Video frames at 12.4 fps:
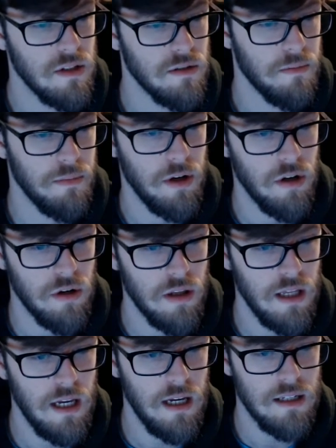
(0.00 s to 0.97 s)

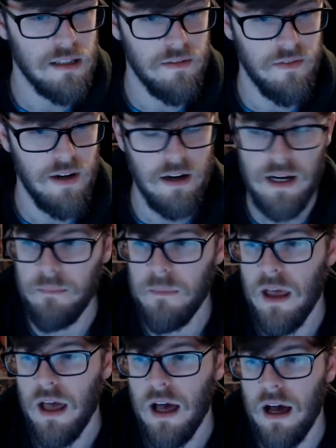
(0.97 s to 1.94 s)
purely Teferi.
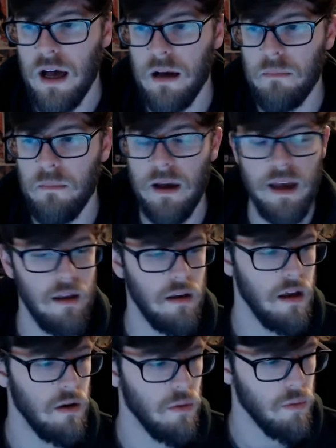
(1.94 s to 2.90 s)

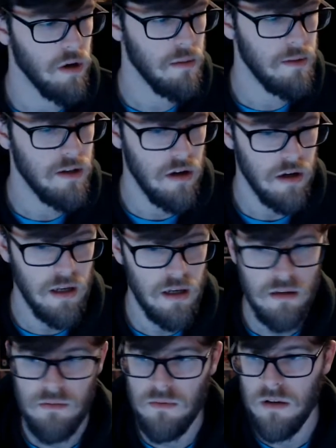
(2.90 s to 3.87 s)
And we're going to be talking
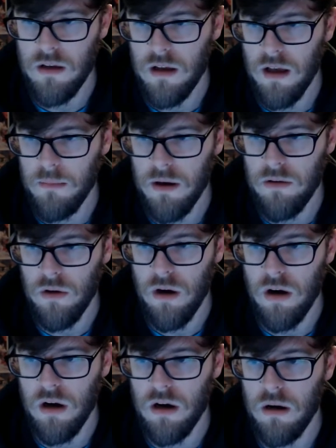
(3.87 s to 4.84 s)
about
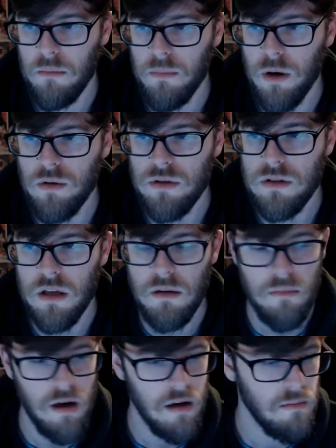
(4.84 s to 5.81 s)
our Post-Mortem